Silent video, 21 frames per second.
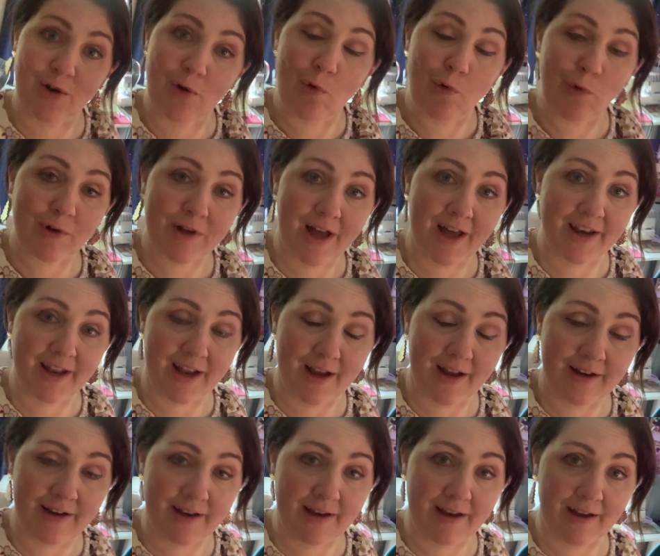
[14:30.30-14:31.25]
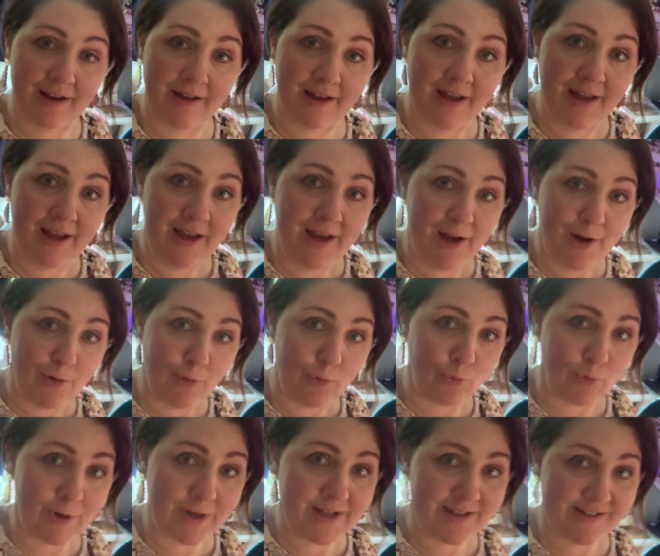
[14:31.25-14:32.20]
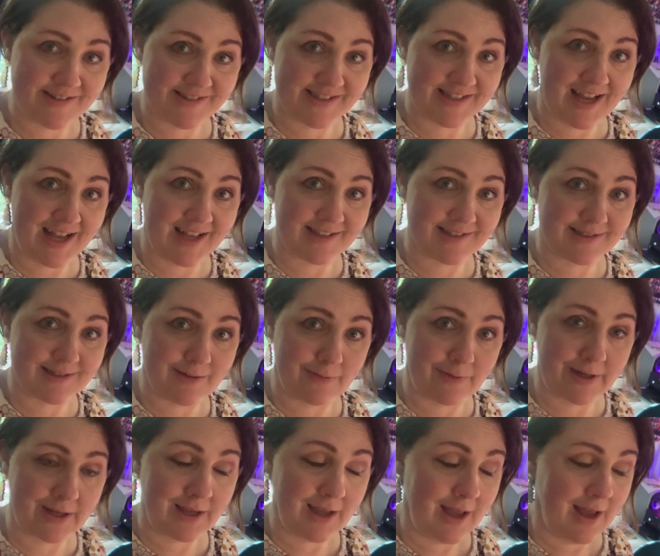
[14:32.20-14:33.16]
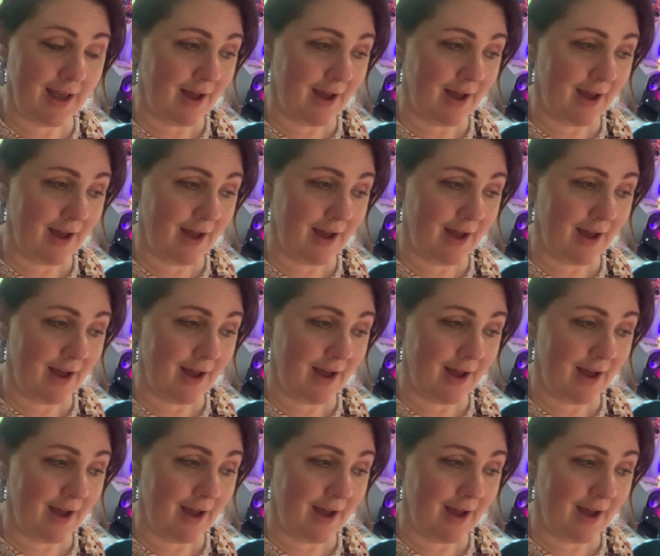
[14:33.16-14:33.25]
all cut out now, ready to start sewing.